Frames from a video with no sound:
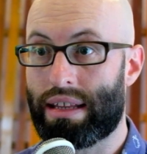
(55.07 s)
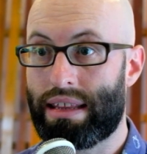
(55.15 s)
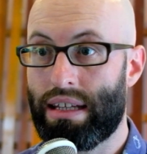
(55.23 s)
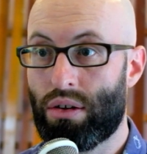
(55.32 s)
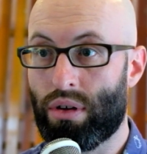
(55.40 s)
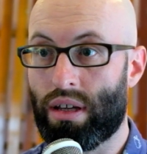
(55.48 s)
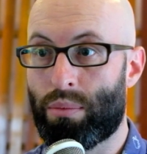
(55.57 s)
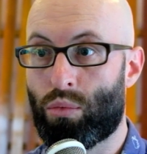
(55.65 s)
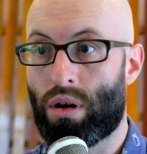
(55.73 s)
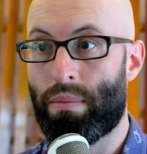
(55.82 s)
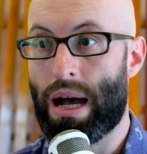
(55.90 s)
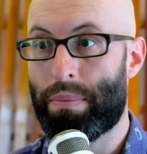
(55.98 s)
Ethereum,
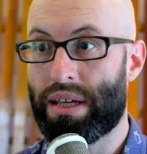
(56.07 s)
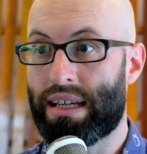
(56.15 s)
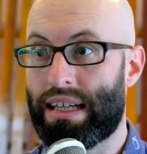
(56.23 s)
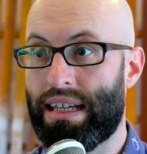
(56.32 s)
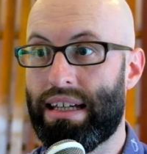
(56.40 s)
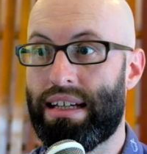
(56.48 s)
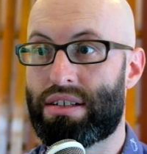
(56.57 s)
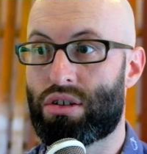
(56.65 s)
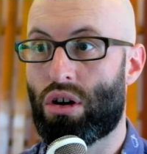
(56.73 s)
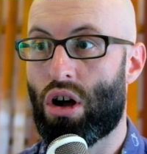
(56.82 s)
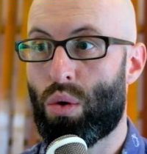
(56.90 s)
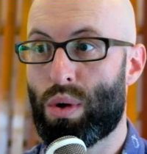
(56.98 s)
where mapping keys
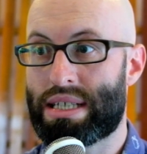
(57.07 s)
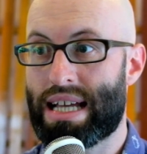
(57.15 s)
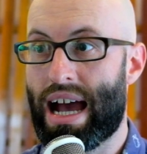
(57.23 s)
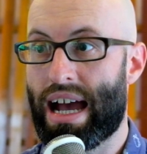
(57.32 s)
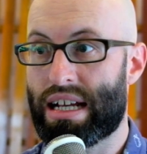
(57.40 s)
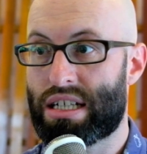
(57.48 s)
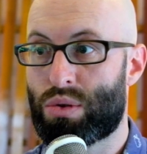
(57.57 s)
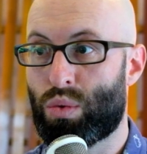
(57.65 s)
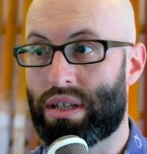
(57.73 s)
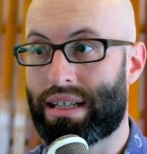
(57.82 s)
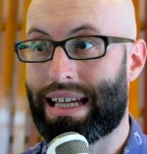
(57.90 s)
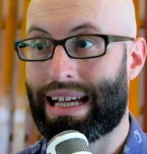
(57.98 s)
are always hashed
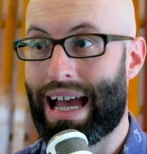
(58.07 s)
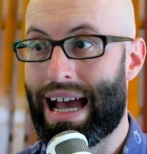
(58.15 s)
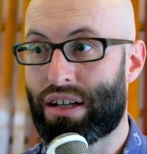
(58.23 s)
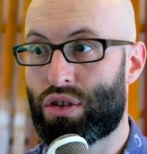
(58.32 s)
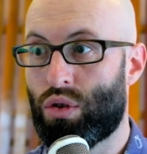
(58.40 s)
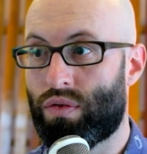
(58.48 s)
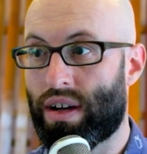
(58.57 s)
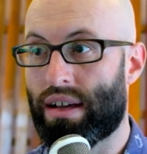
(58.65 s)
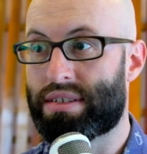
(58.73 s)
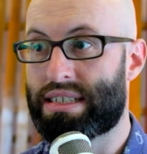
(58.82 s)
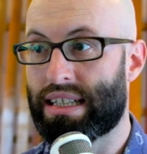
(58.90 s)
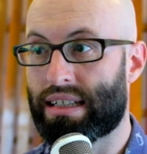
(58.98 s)
with CAC
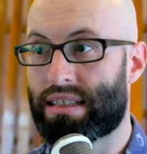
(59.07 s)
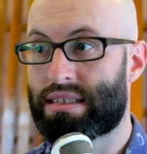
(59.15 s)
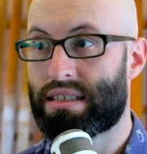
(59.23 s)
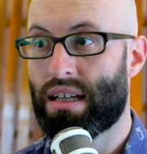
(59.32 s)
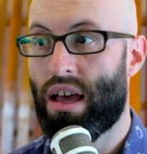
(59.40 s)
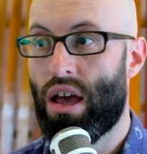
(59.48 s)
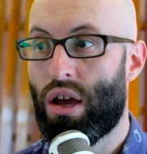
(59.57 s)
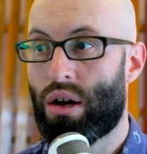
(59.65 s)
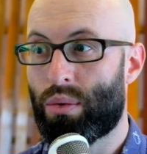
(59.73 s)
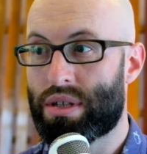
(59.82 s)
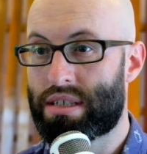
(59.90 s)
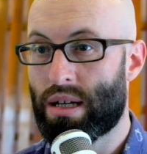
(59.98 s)
256,
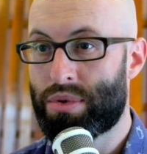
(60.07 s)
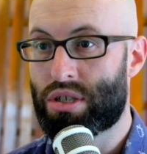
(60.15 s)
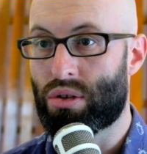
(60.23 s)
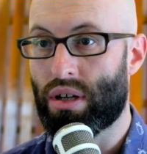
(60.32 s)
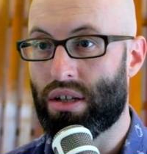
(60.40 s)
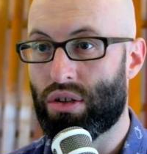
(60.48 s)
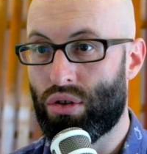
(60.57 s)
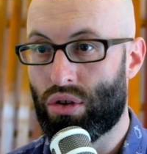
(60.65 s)
with Substrate